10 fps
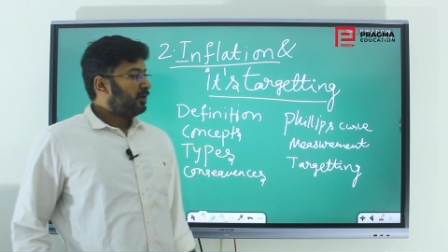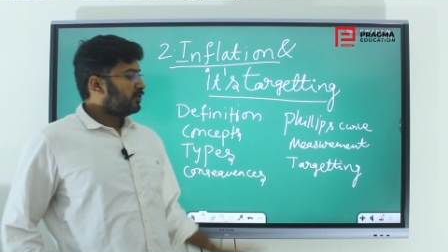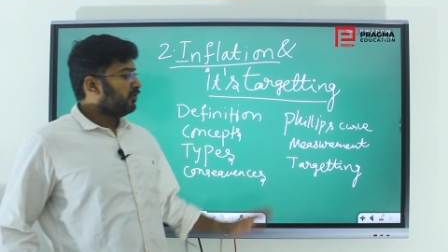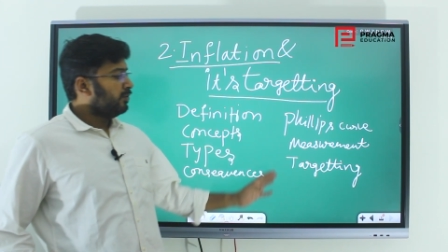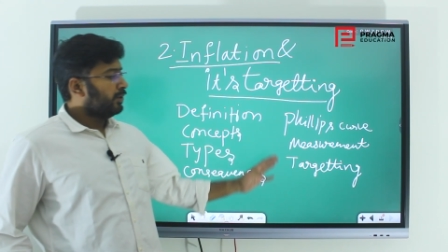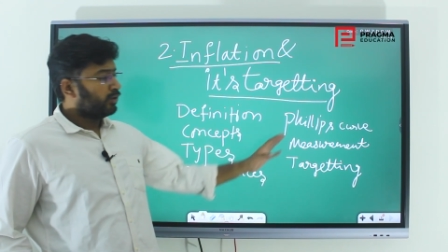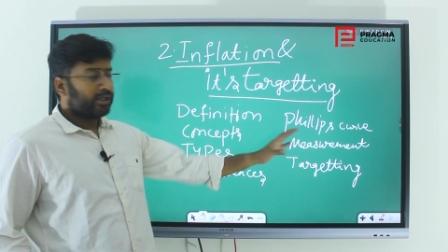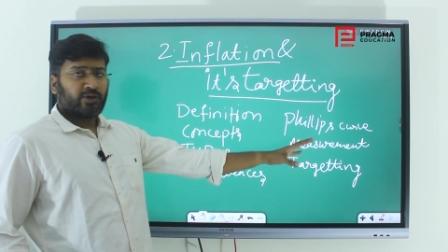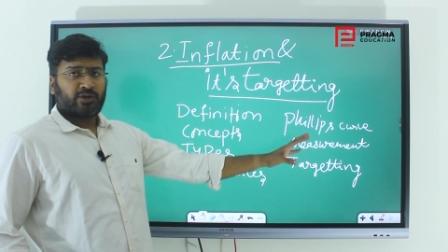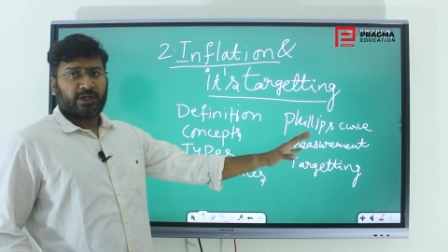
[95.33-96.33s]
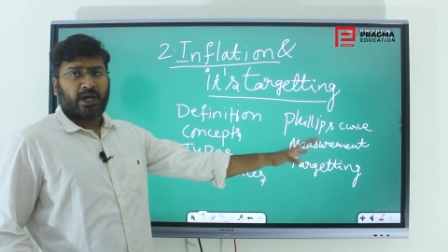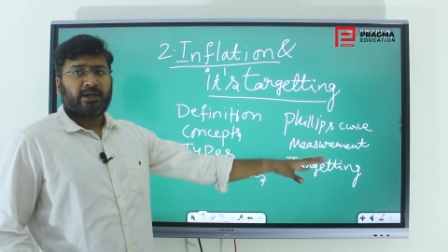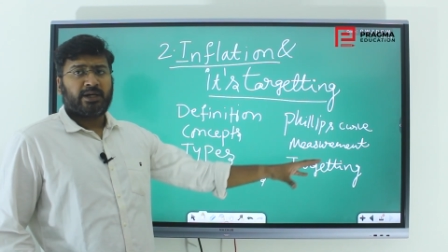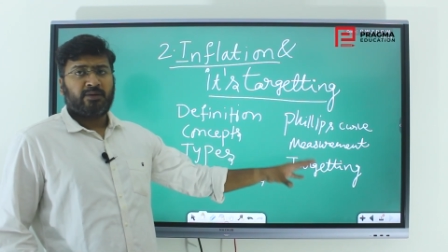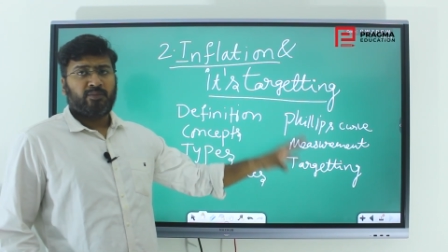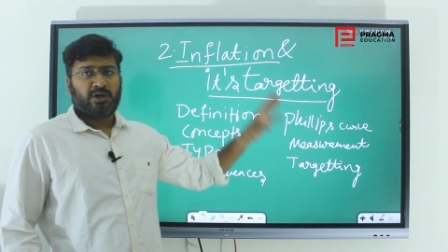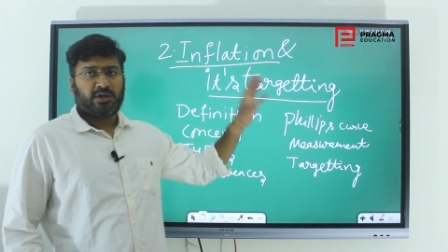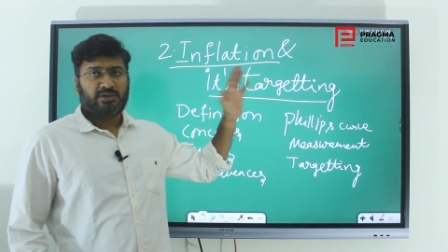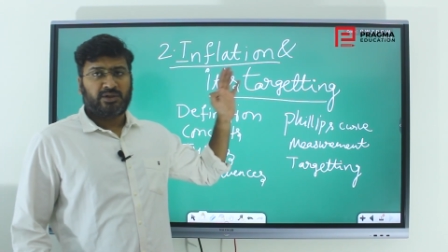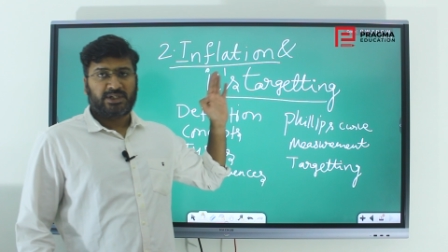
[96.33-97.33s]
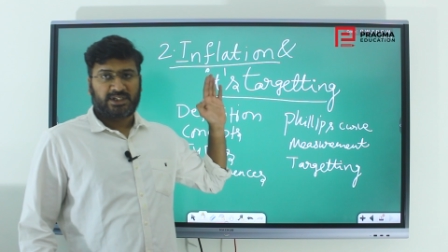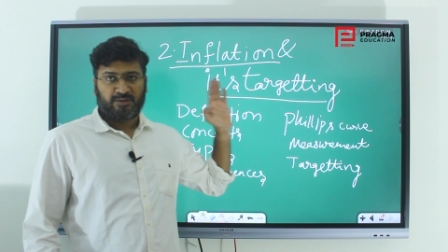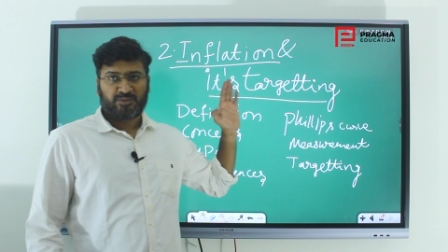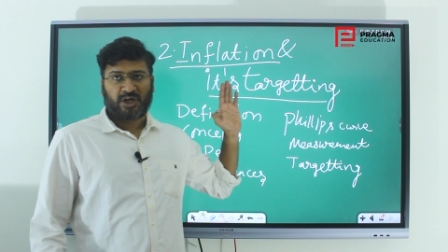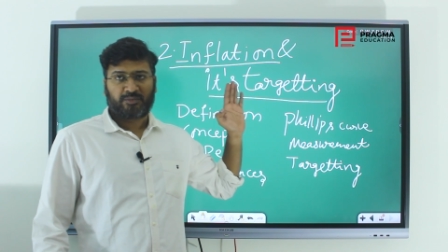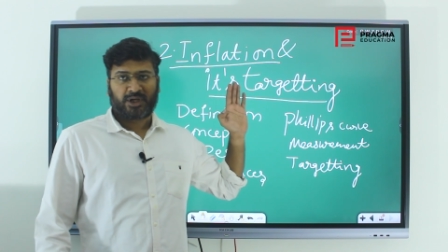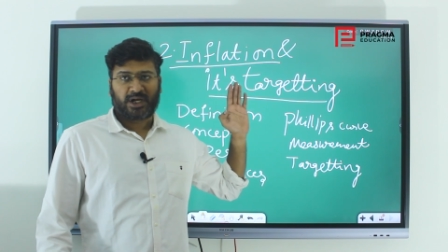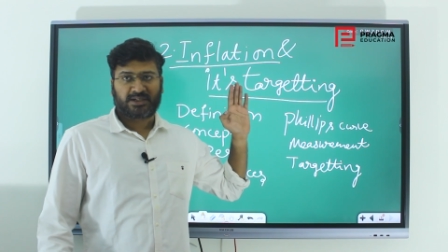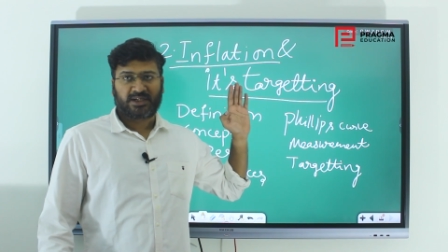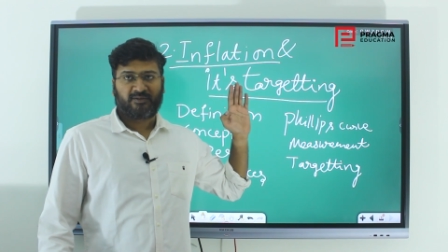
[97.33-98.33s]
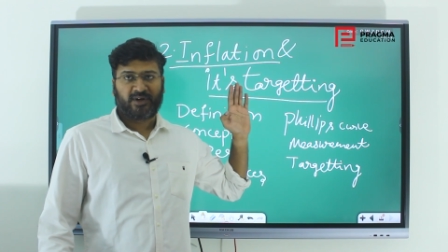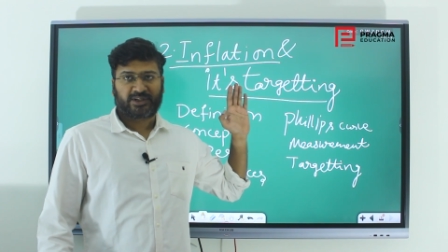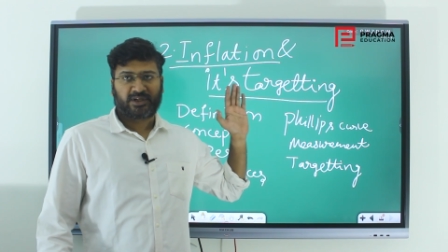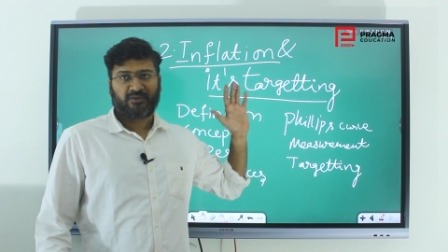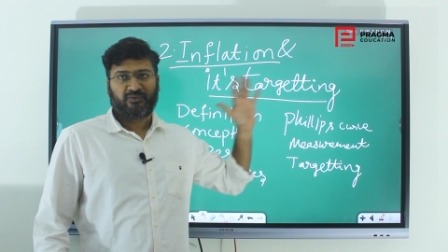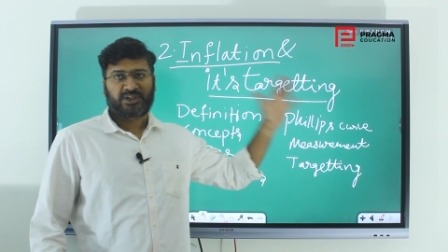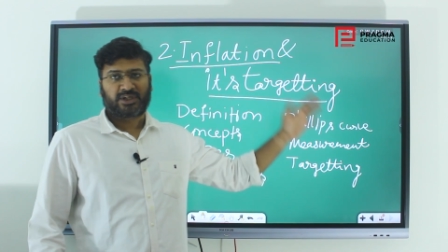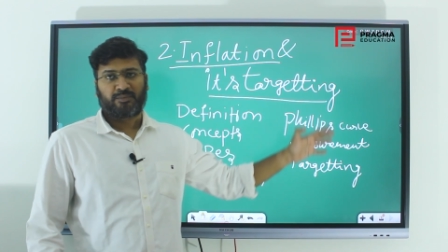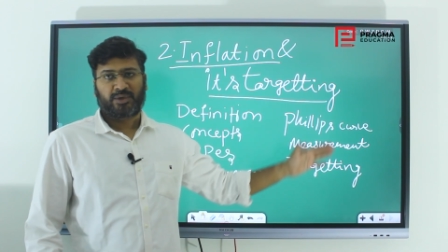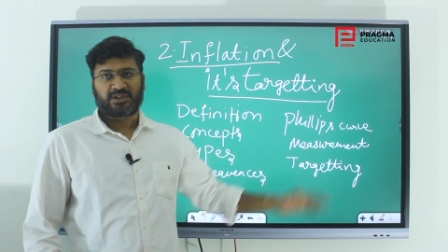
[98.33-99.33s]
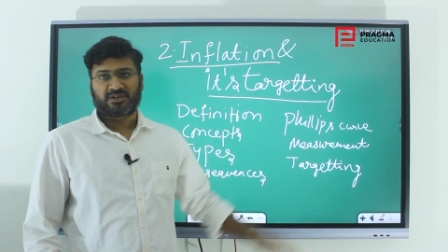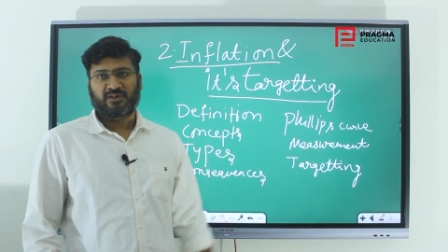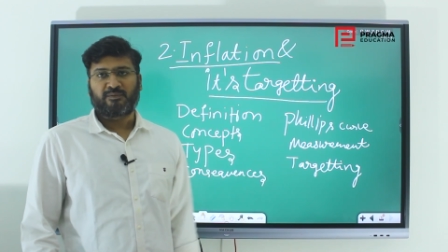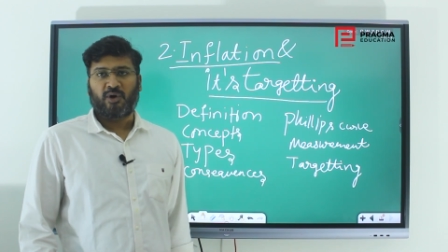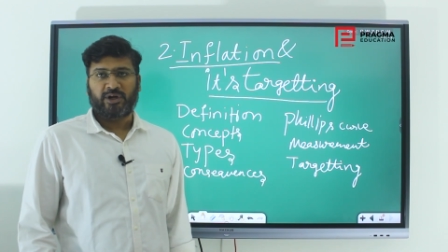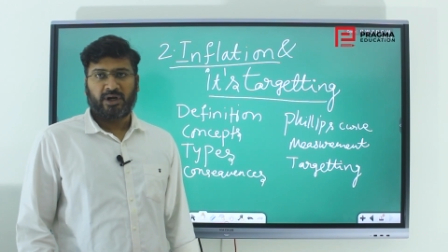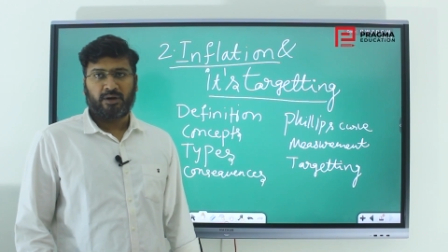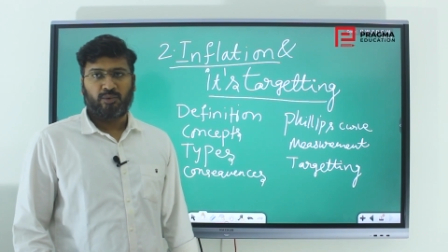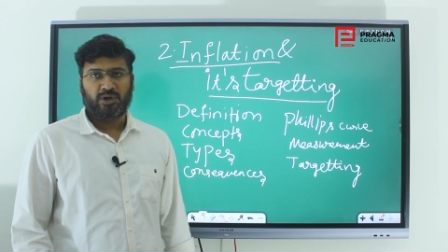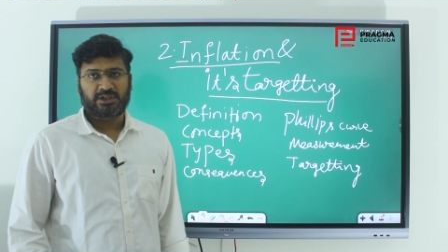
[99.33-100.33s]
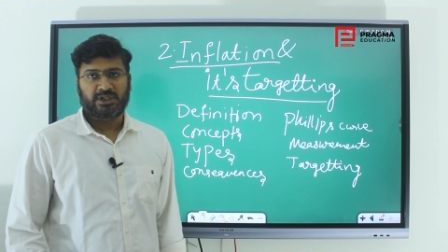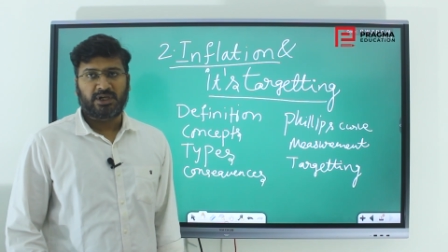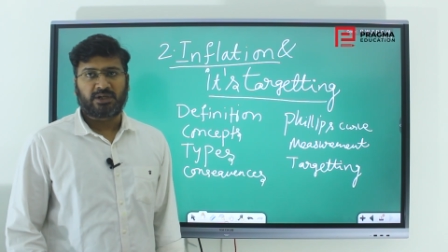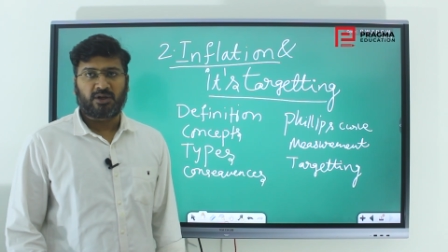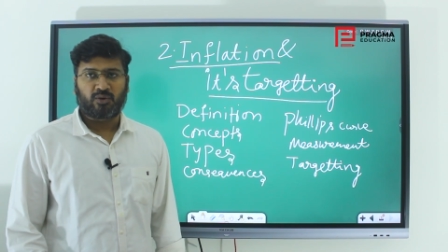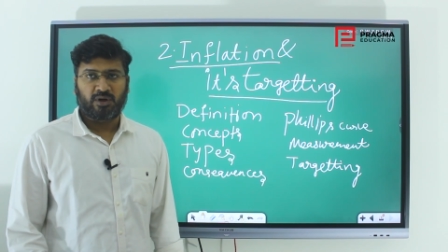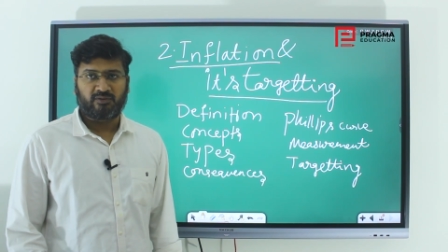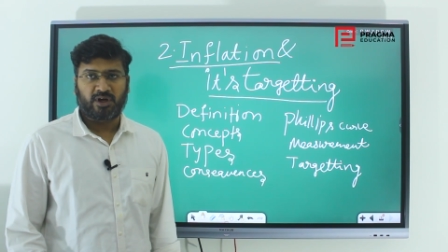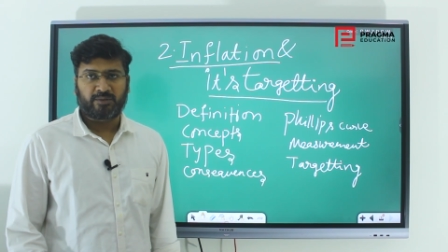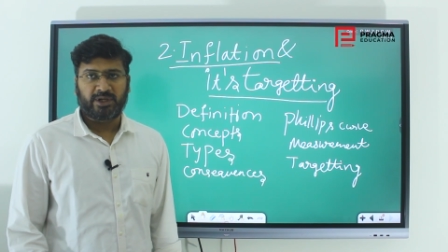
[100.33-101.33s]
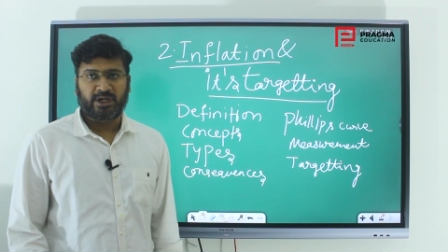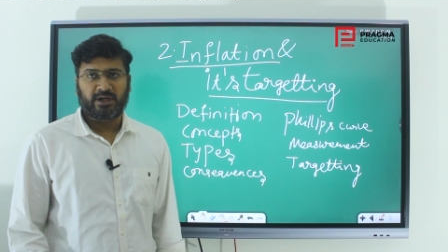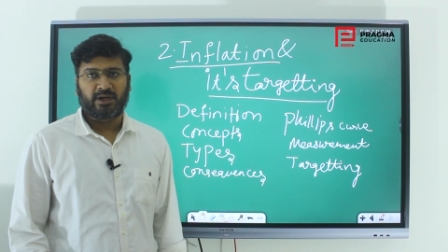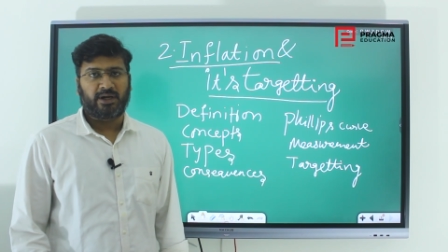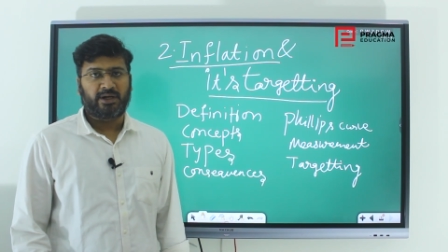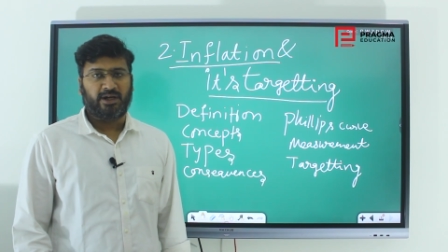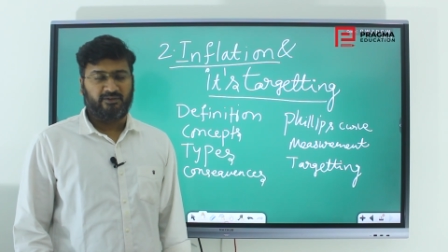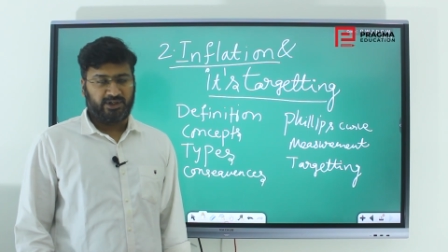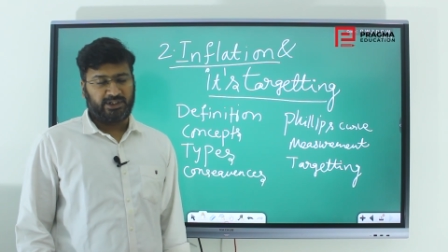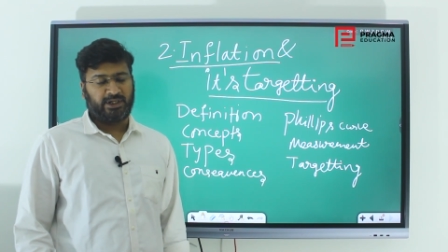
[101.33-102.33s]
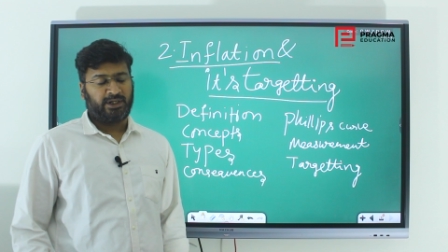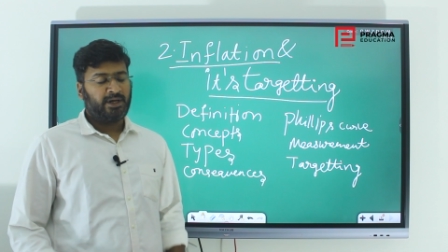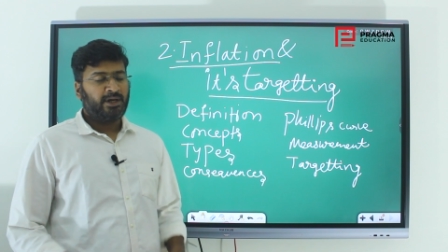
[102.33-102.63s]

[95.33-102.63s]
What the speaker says: So we will be looking into the targeting part also in the same chapter as inflation, which comprises of monetary policy and the role of RBI and everything.